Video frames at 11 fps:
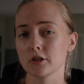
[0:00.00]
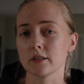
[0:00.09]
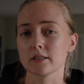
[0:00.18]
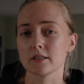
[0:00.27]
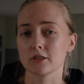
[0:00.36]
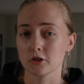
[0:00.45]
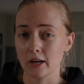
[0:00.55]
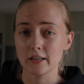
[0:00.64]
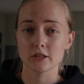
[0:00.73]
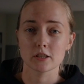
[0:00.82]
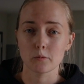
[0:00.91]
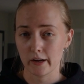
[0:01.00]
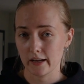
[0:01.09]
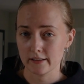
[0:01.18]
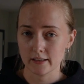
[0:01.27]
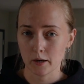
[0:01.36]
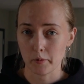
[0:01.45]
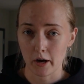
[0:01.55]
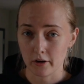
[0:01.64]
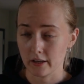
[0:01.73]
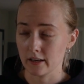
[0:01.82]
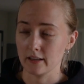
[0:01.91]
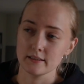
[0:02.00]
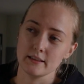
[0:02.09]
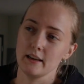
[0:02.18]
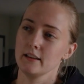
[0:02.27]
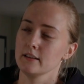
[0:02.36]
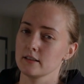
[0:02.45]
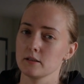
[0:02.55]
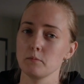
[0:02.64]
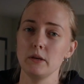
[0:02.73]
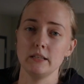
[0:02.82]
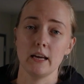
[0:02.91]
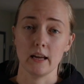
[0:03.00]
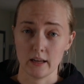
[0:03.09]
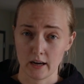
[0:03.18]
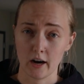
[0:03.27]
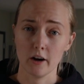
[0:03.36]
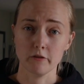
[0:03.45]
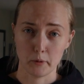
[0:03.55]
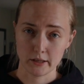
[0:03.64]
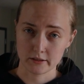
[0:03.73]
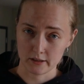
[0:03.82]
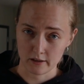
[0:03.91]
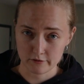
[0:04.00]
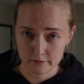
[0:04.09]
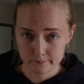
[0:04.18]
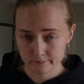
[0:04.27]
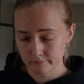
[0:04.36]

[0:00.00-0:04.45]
just change the way I think about it and say, this is me taking care of myself.